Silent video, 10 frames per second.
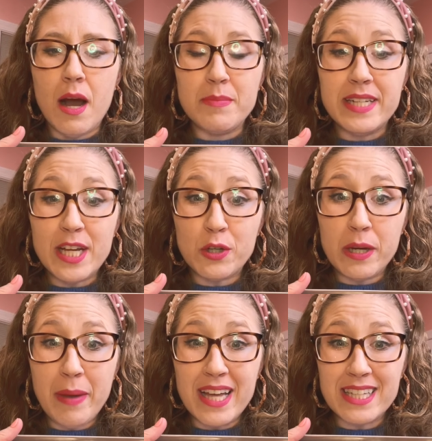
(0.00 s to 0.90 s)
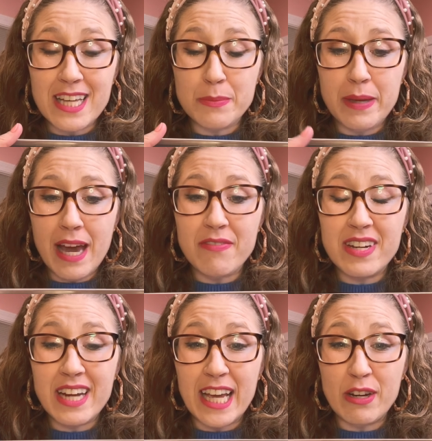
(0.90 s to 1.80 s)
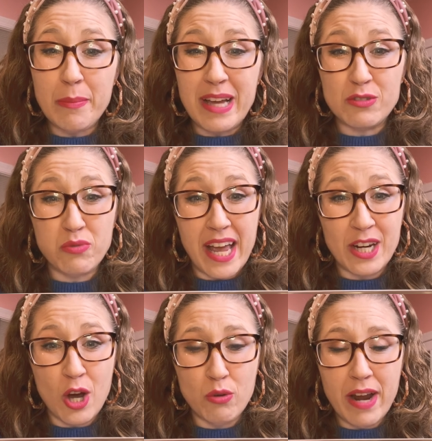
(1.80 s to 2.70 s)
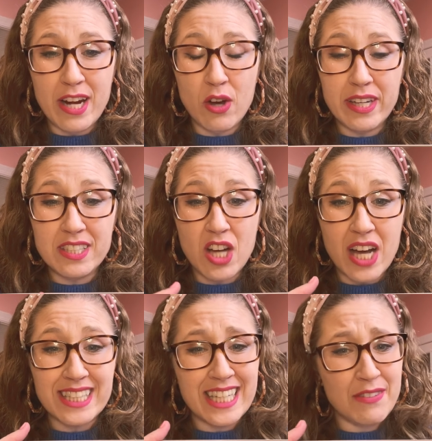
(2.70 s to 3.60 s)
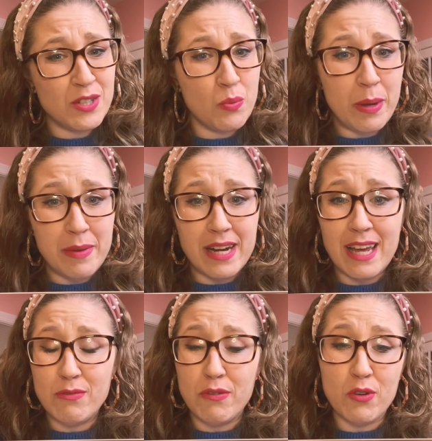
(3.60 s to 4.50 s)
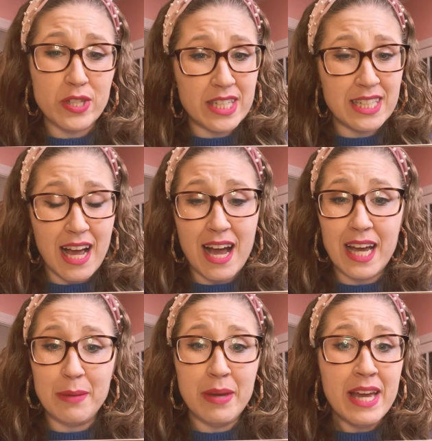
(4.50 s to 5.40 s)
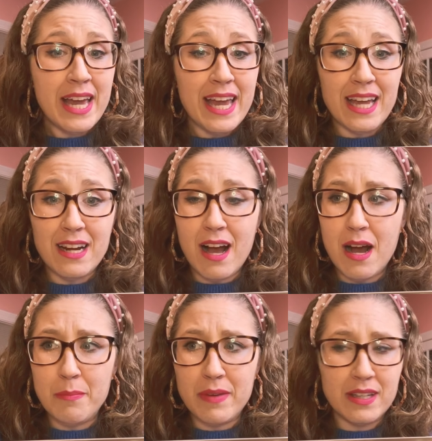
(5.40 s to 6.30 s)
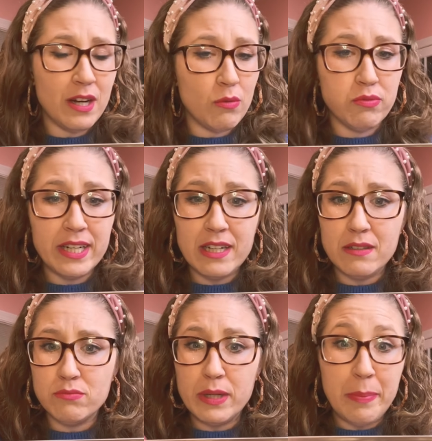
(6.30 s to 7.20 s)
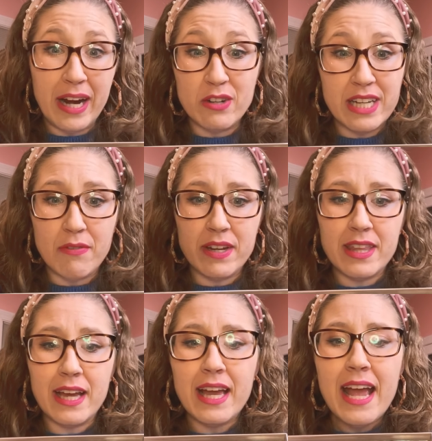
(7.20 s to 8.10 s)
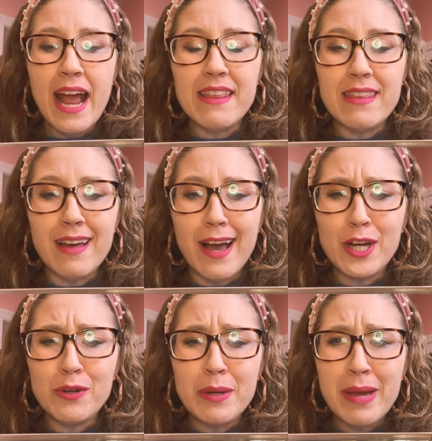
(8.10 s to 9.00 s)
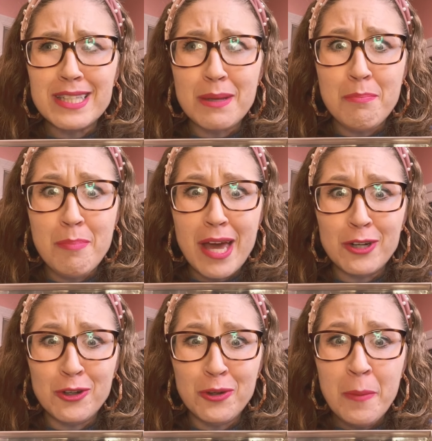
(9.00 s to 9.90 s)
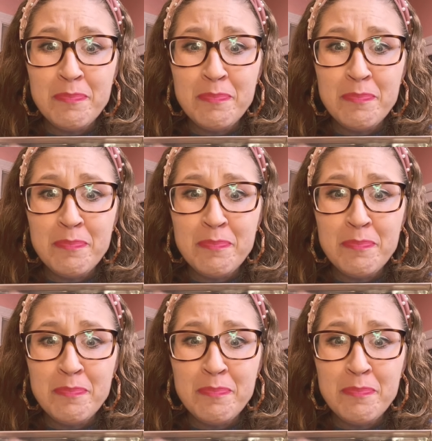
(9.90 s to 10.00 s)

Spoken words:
Day cream has SPF, night cream has retinol. Retinol is God's gift to women. It reverses time. It, repairs everything. And then the eye cream has a metal